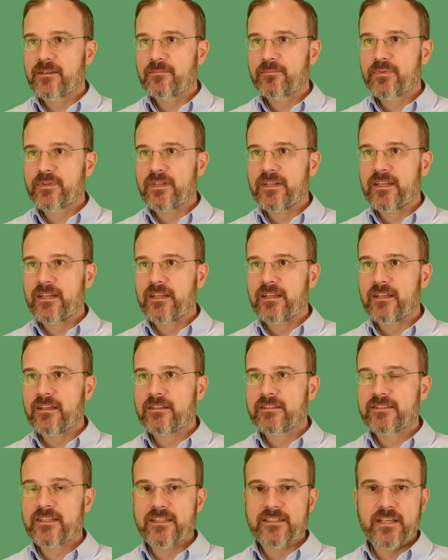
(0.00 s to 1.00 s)
It
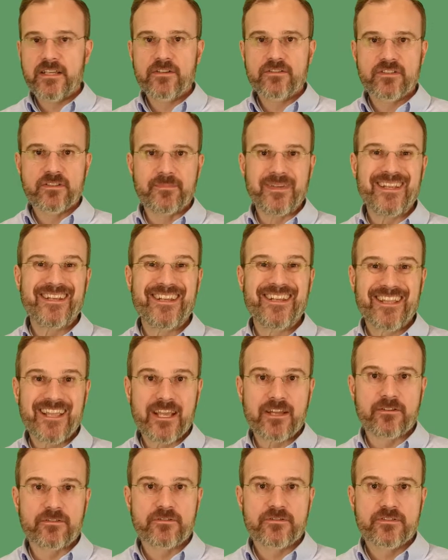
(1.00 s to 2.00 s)
simply says, here's some
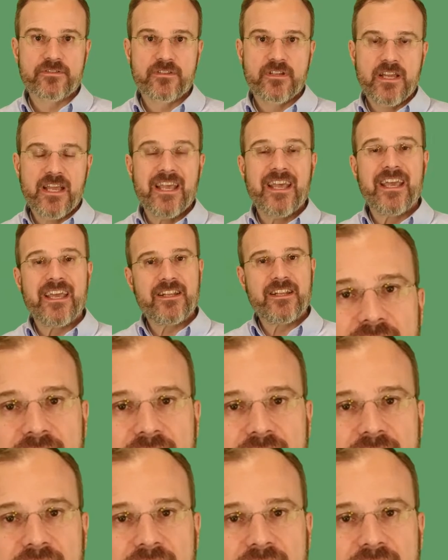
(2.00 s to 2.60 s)
indicators.